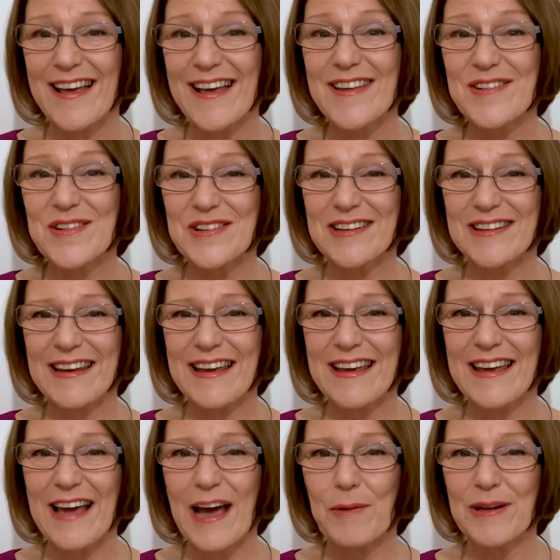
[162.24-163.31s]
So
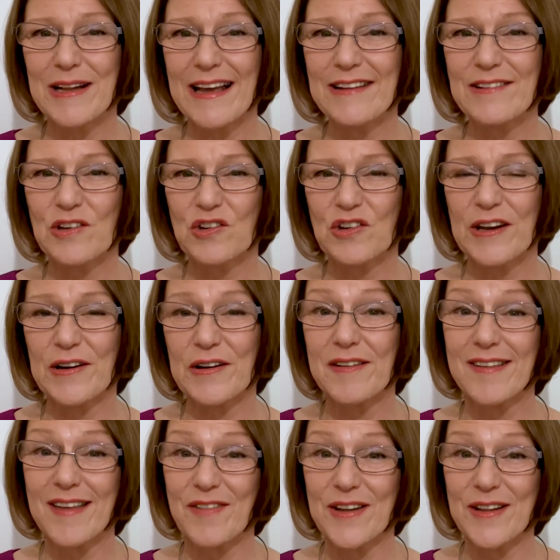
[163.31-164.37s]
today, I would like to share
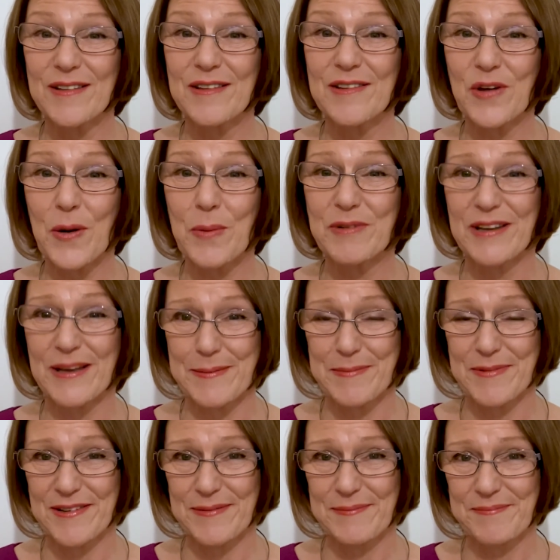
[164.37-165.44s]
7 top
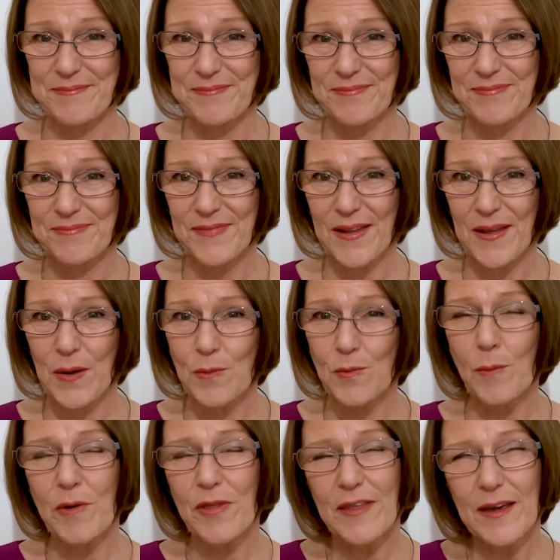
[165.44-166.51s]
tips.
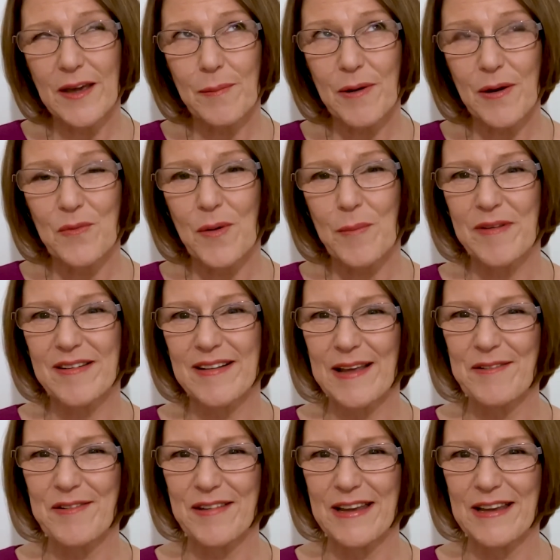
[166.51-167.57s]
When we think about women's
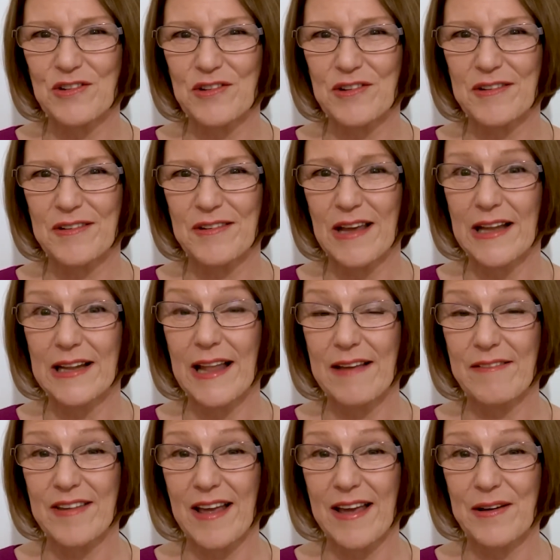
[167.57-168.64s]
life stages and life
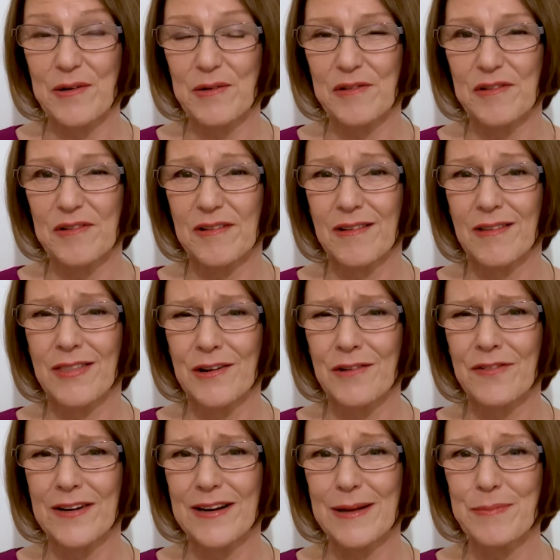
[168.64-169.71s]
cycles, they're
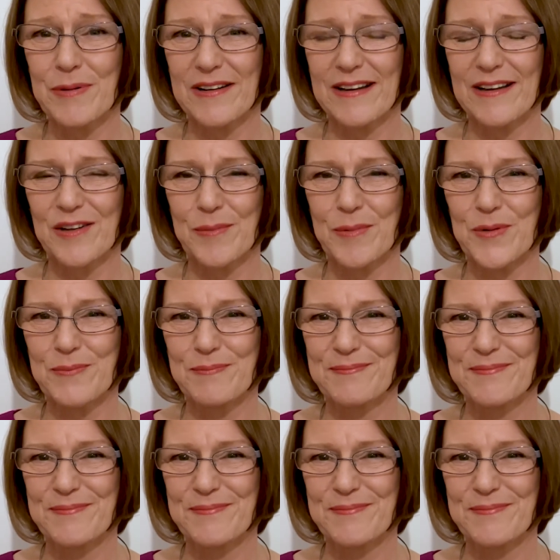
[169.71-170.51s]
fairly predictable.